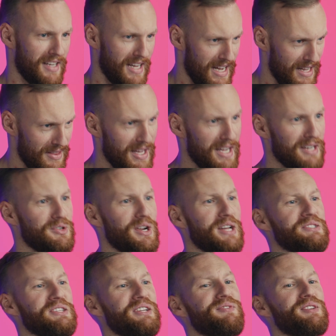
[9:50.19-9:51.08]
and their
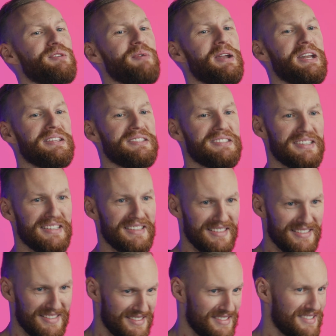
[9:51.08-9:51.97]
transitive
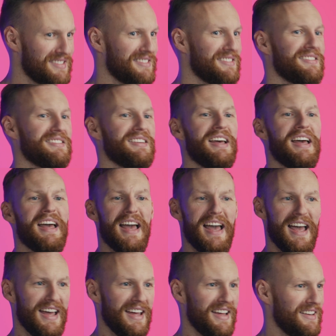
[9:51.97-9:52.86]
dependencies,
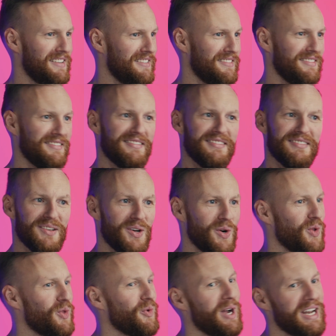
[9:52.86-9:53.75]
and
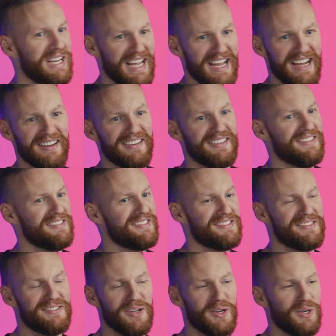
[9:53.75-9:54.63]
all the way down.
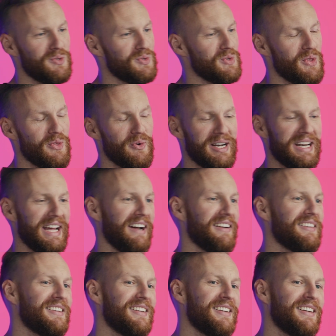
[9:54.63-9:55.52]
It's turtles all the way down.